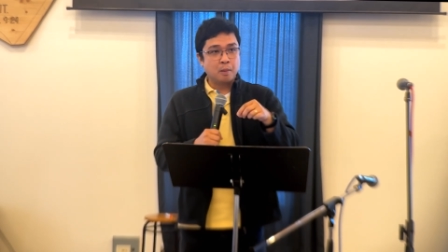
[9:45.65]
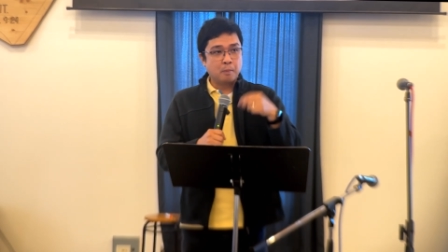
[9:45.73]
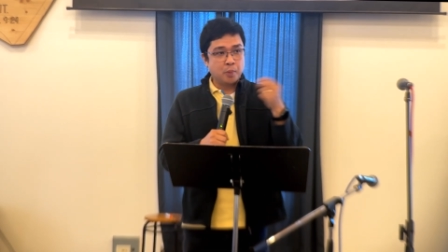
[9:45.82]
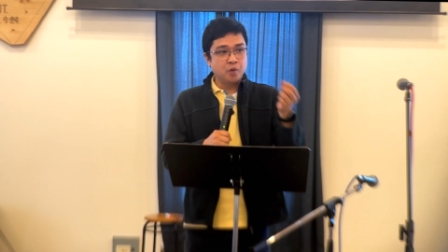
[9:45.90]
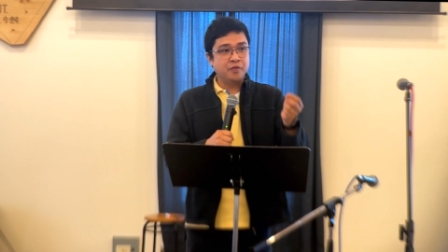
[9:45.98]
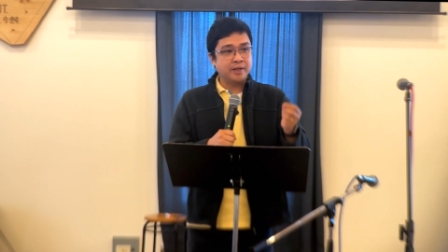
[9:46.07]

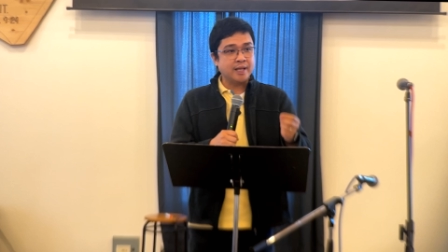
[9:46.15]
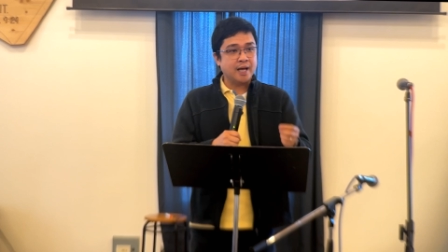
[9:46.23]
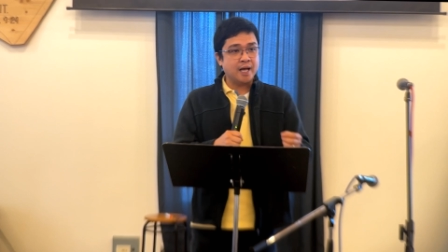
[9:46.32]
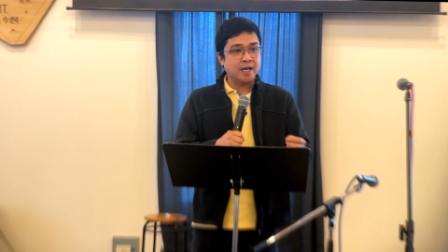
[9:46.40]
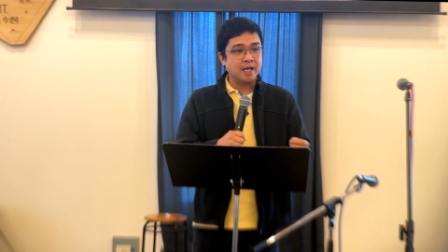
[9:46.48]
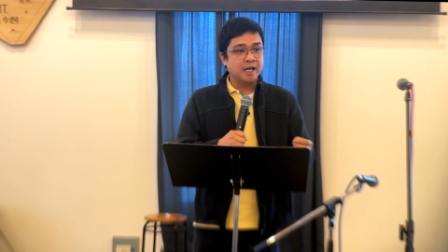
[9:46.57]
proving
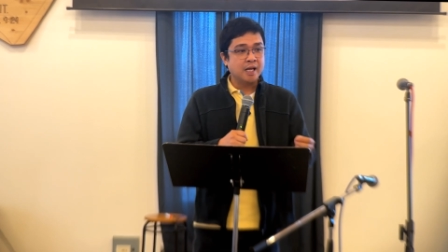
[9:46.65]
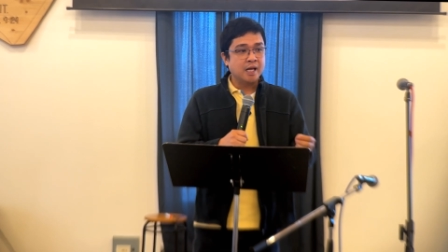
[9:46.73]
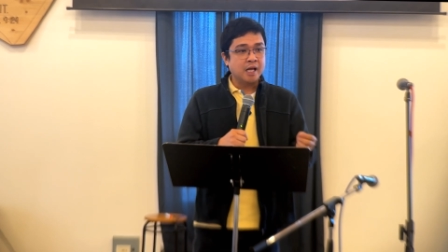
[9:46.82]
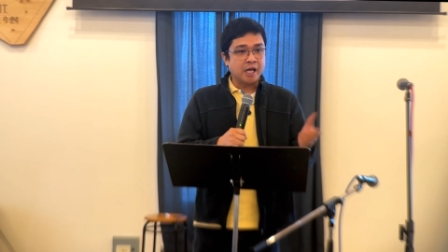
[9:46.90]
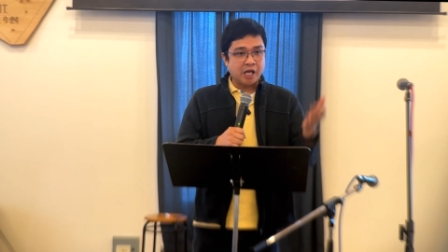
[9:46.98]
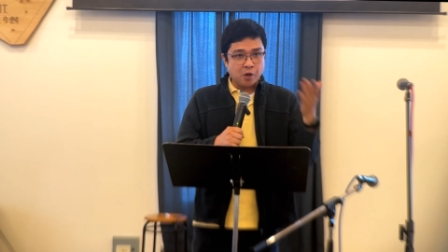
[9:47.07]
that
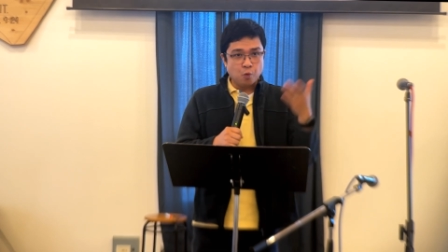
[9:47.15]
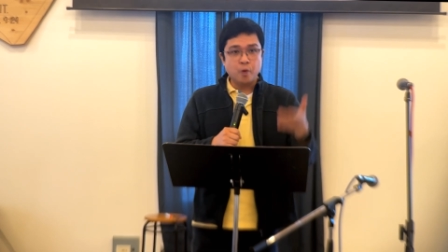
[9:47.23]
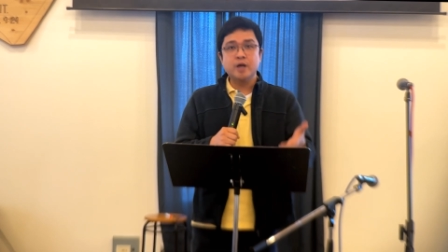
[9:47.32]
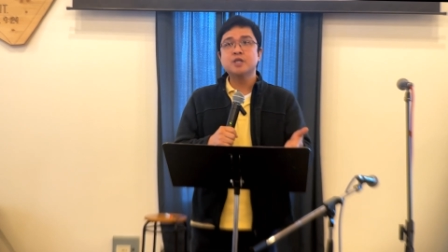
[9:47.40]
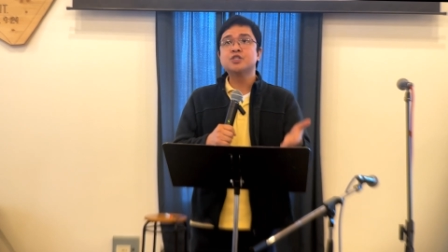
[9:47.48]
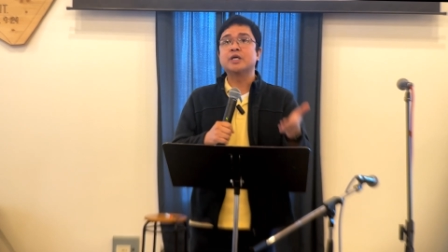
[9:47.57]
he
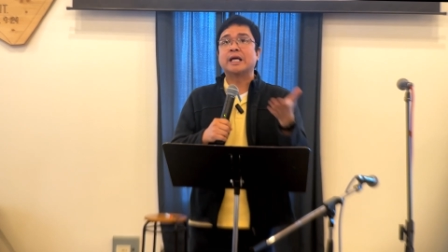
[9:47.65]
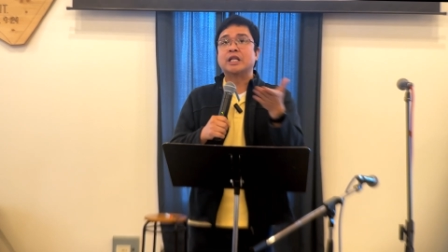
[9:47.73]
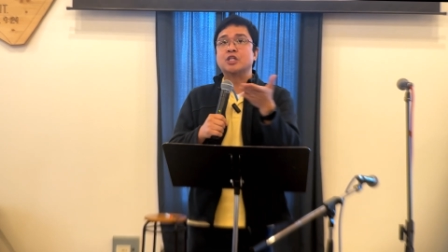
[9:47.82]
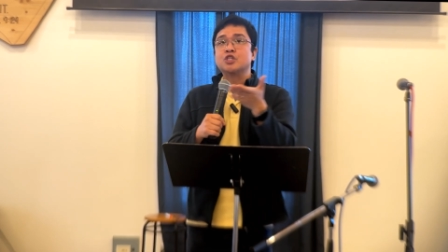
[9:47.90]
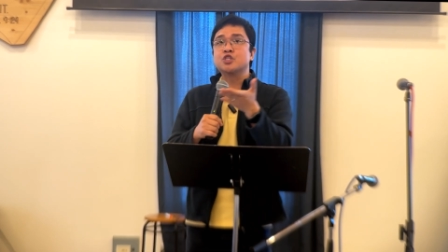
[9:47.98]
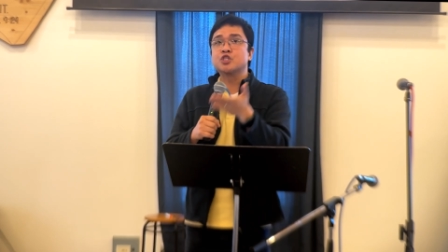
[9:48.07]
was
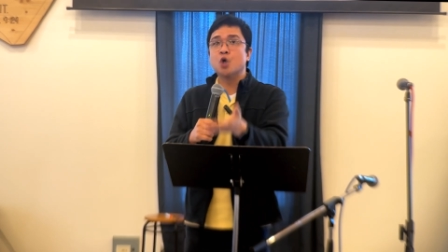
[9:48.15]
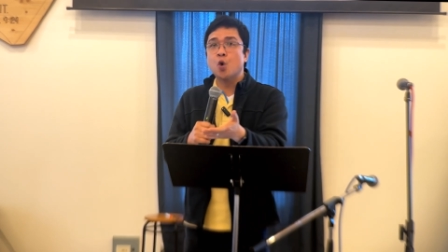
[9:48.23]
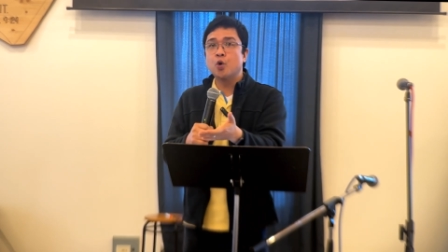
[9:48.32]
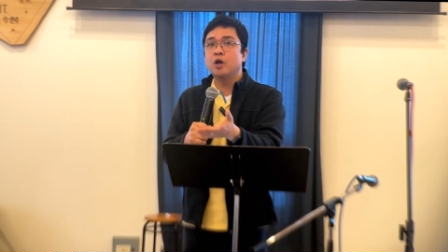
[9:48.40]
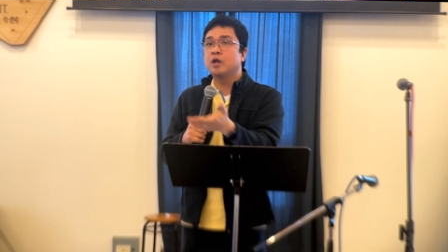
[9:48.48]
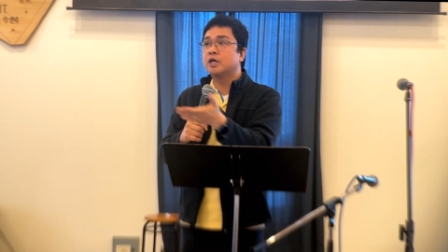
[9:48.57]
in
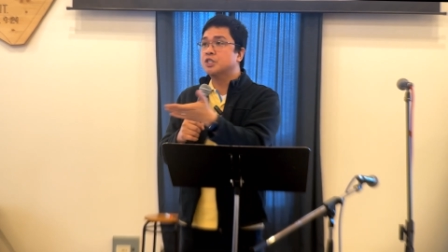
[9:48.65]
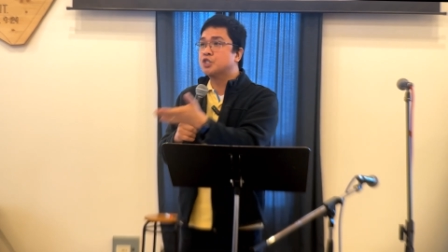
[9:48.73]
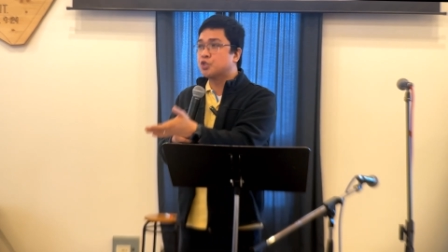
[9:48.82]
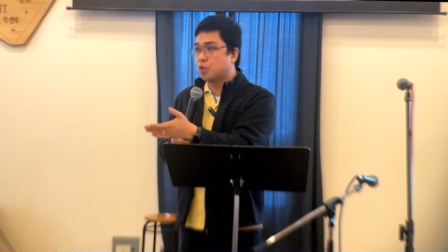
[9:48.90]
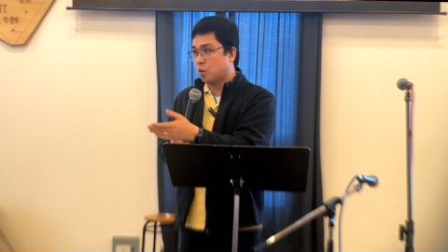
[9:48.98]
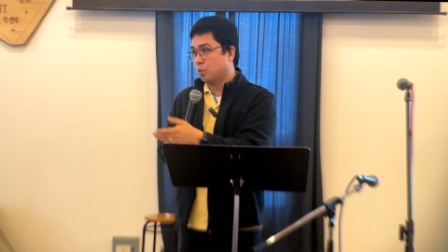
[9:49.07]
total
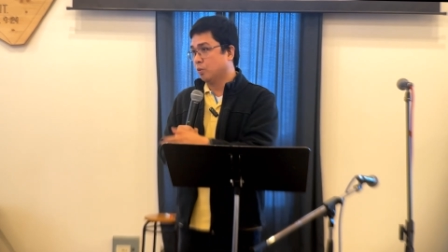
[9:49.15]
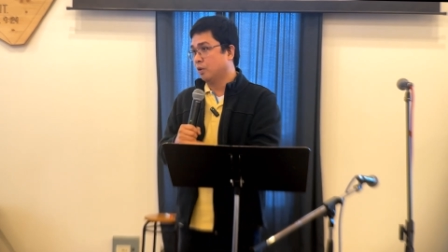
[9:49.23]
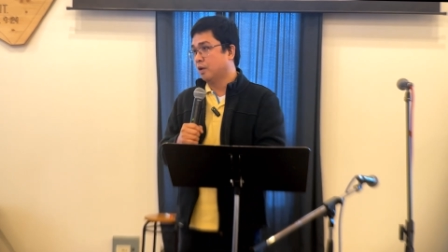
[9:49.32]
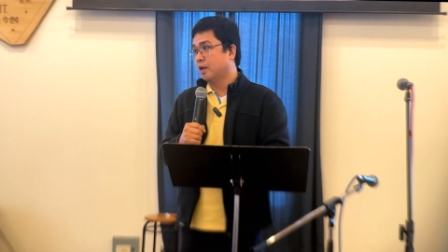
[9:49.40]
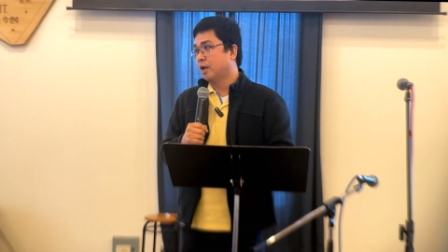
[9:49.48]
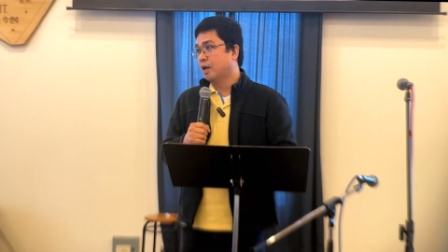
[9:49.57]

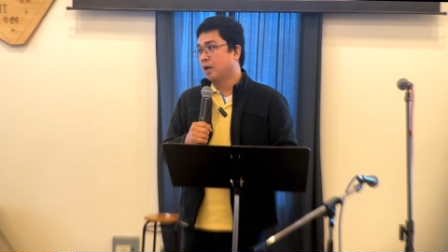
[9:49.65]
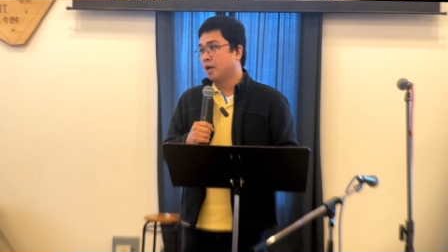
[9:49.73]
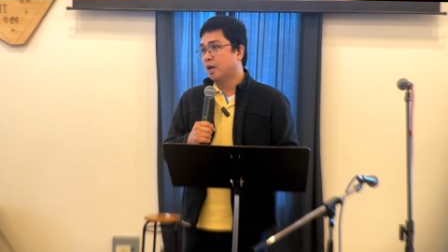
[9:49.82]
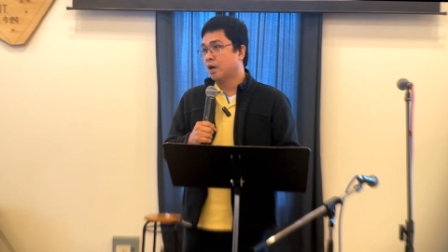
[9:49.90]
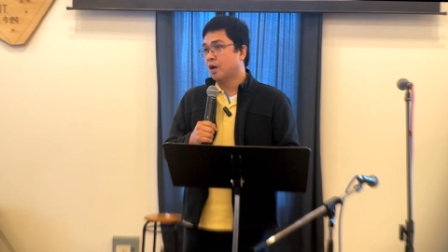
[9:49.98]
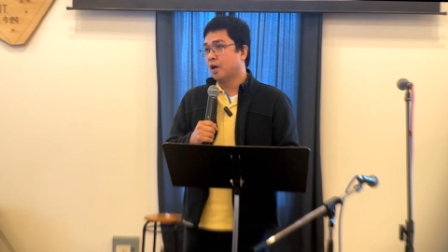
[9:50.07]
control
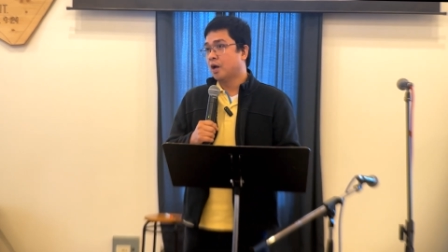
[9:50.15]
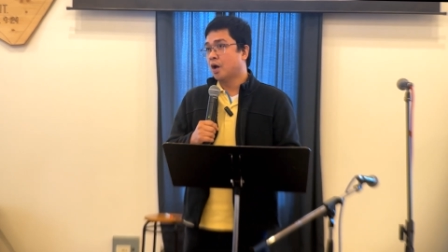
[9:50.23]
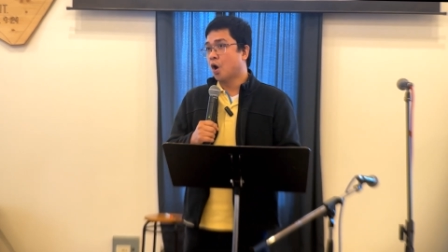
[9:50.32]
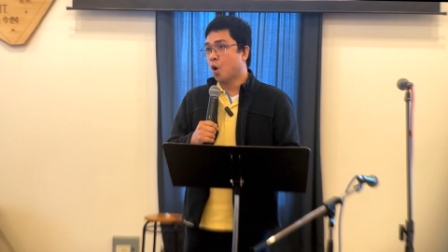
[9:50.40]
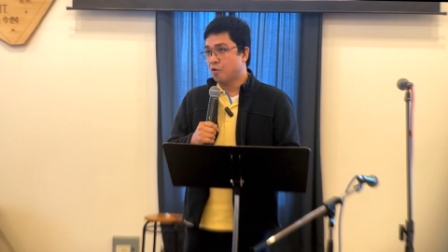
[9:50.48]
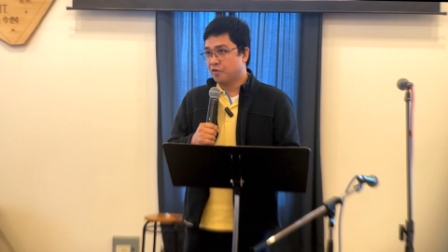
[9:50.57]

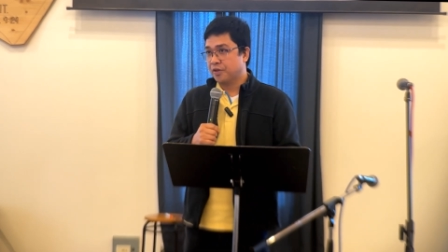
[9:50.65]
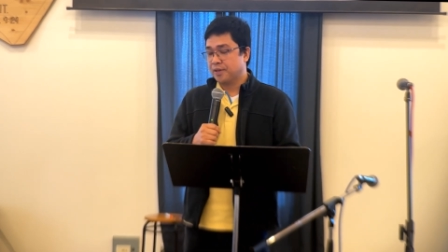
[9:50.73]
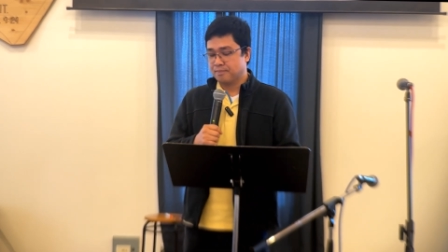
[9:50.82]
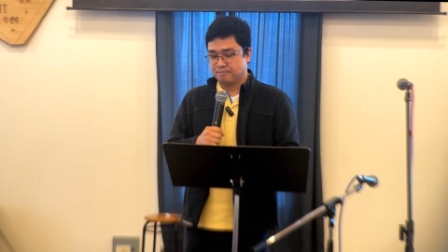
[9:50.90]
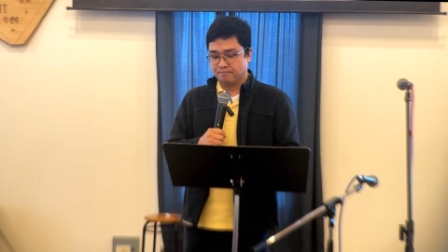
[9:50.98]
over them.